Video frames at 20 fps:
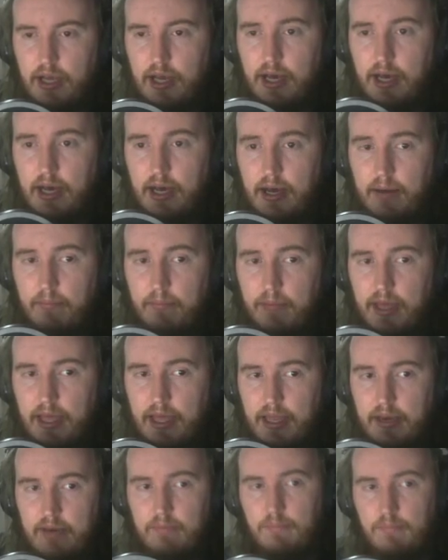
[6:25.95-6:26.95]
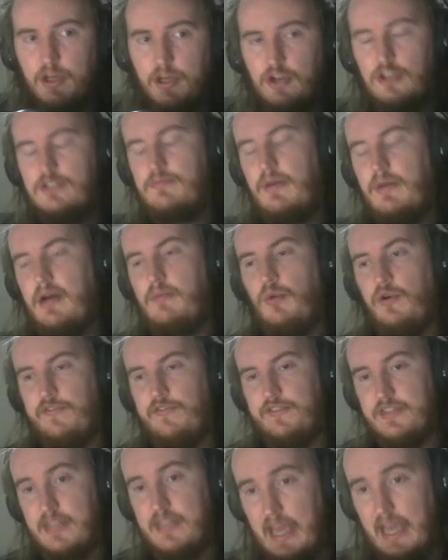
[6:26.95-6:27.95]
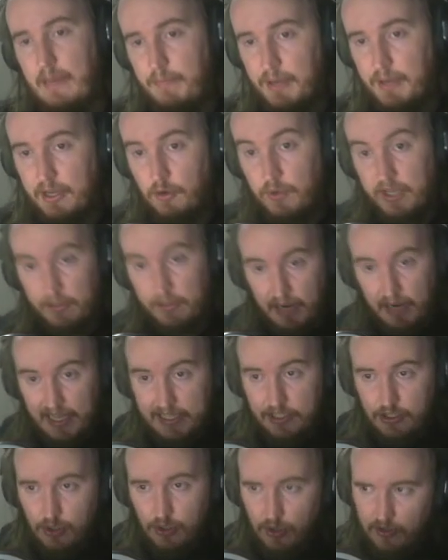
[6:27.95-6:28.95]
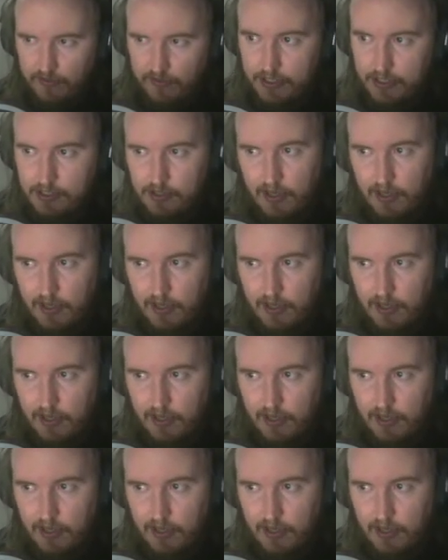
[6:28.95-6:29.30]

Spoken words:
And because Muckmorpher is an epic, we can play 2 of it.